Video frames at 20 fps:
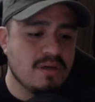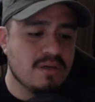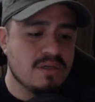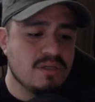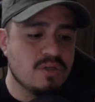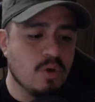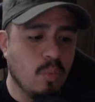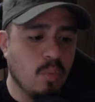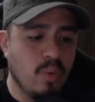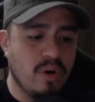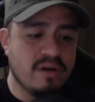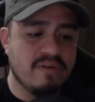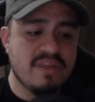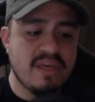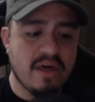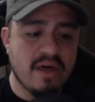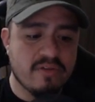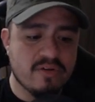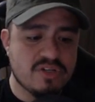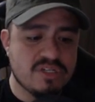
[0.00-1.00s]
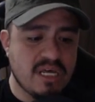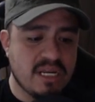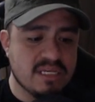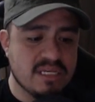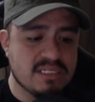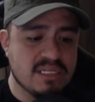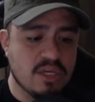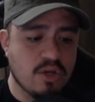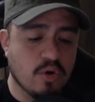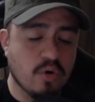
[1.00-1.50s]
So one of the other
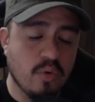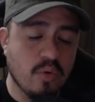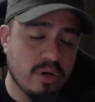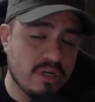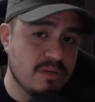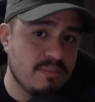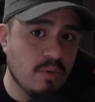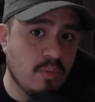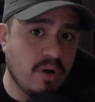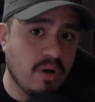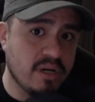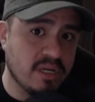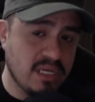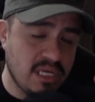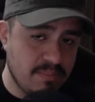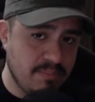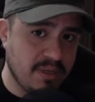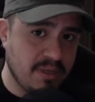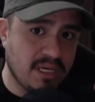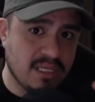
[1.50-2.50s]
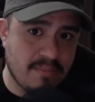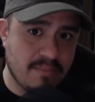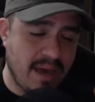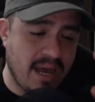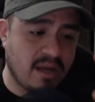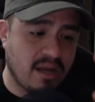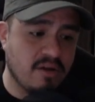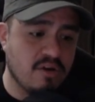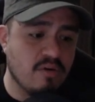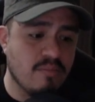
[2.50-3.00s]
settings that you're going to be keeping in the
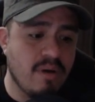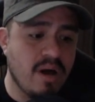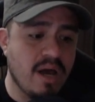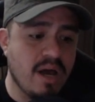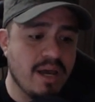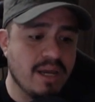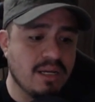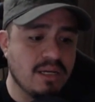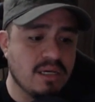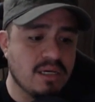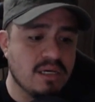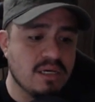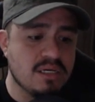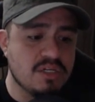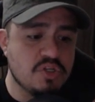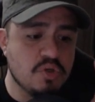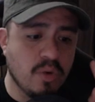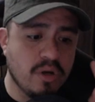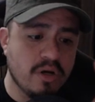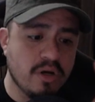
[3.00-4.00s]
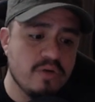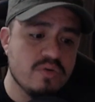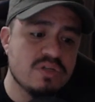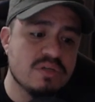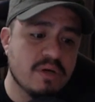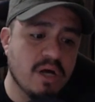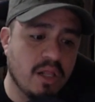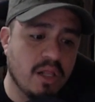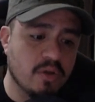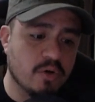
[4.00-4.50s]
back of your mind is you want to do
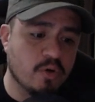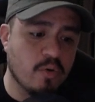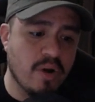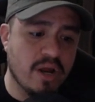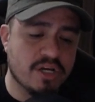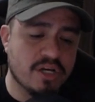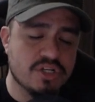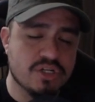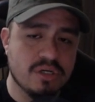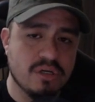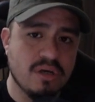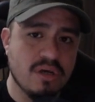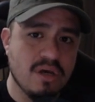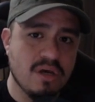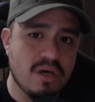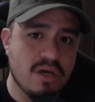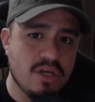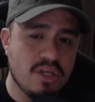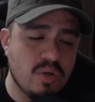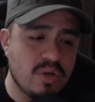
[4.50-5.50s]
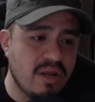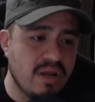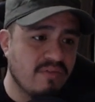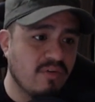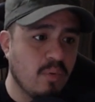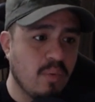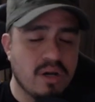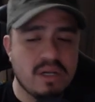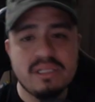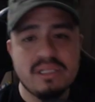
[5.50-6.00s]
some color correction. You
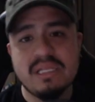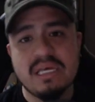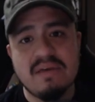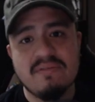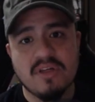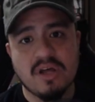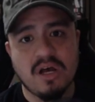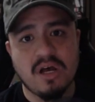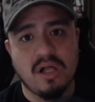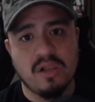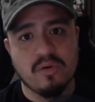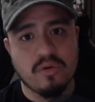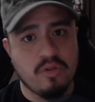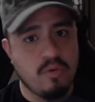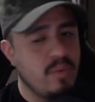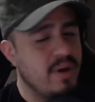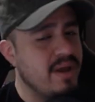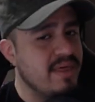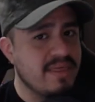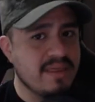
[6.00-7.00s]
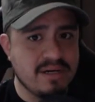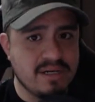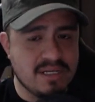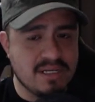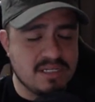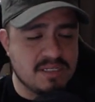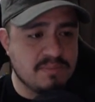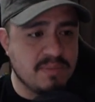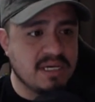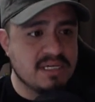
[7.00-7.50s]
never want to leave the color the way that it
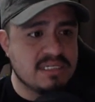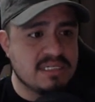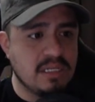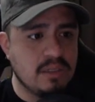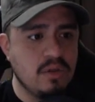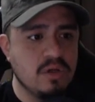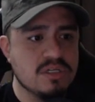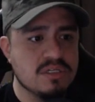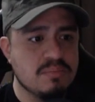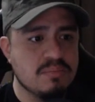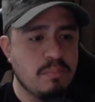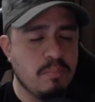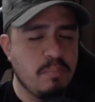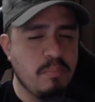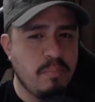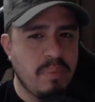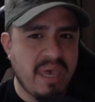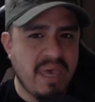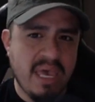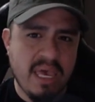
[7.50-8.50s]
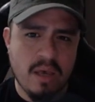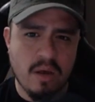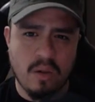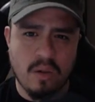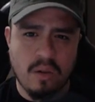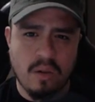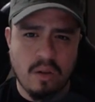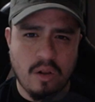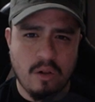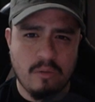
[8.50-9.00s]
is because it looks
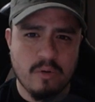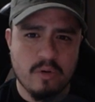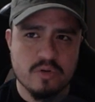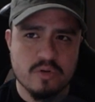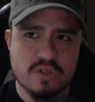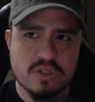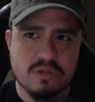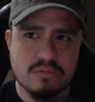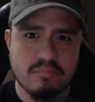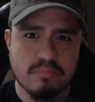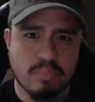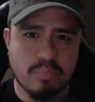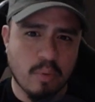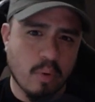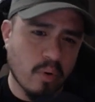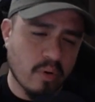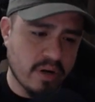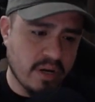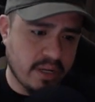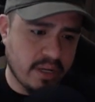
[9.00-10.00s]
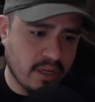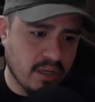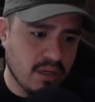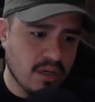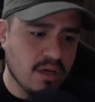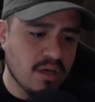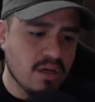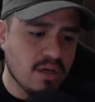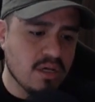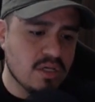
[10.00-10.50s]
pale, almost boring.
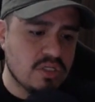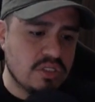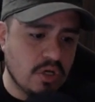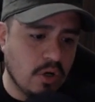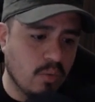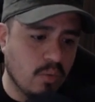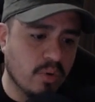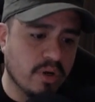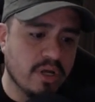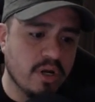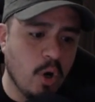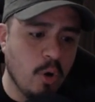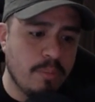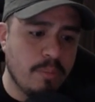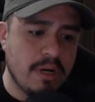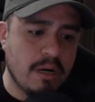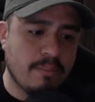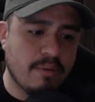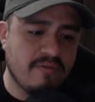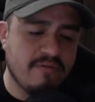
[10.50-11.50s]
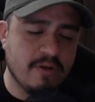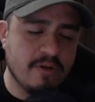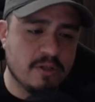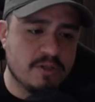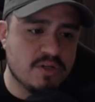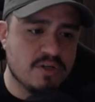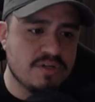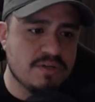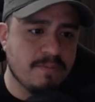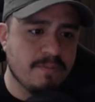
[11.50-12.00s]
So we're going to open up our
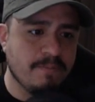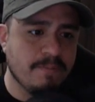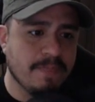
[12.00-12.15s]
filters.